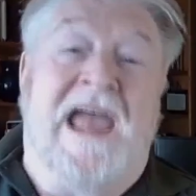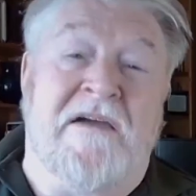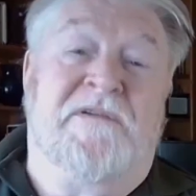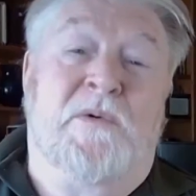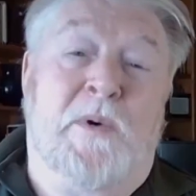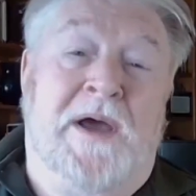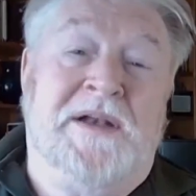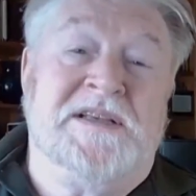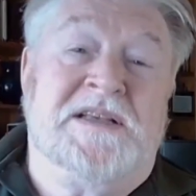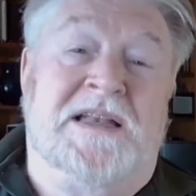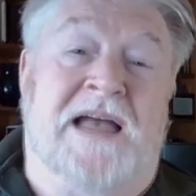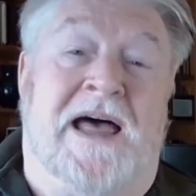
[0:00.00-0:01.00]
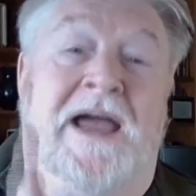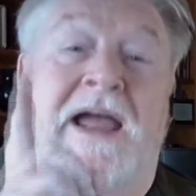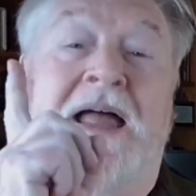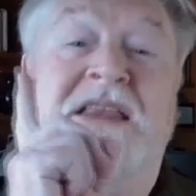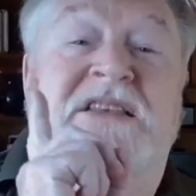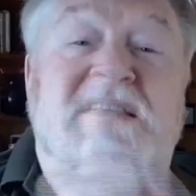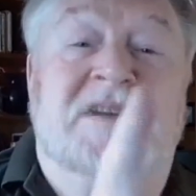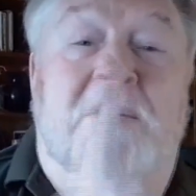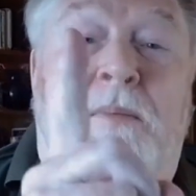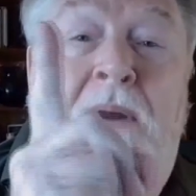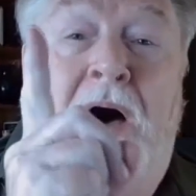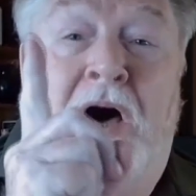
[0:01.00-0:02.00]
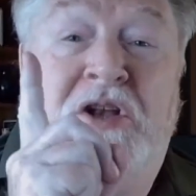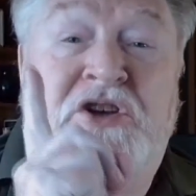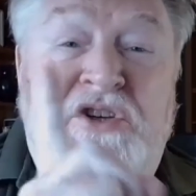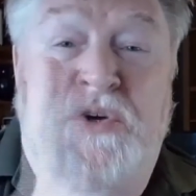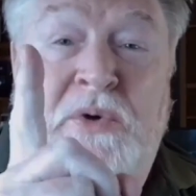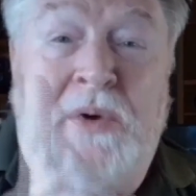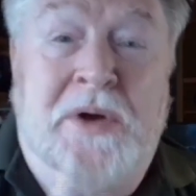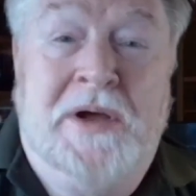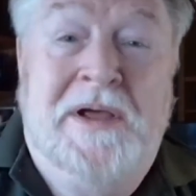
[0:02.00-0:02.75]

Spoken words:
Every word is a lie, and some are too.